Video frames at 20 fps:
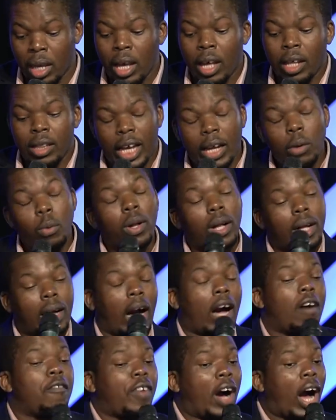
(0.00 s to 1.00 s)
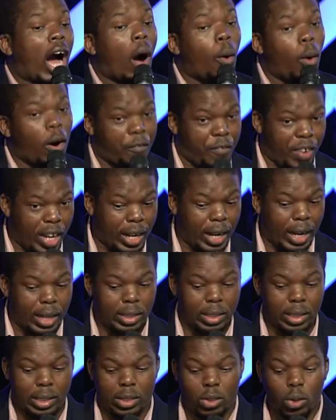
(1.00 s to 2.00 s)
that will cover our
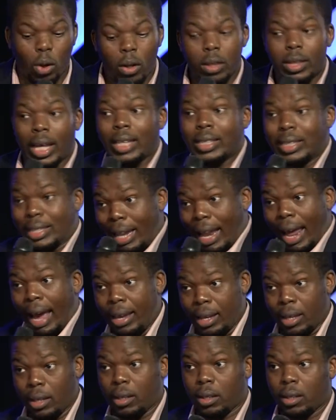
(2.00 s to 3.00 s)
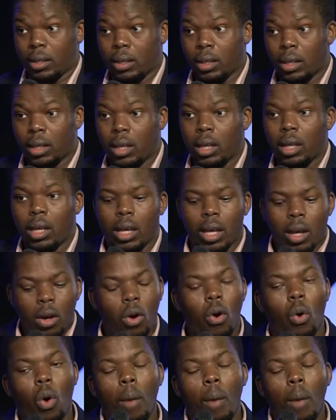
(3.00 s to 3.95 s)
failures. So that's lying. So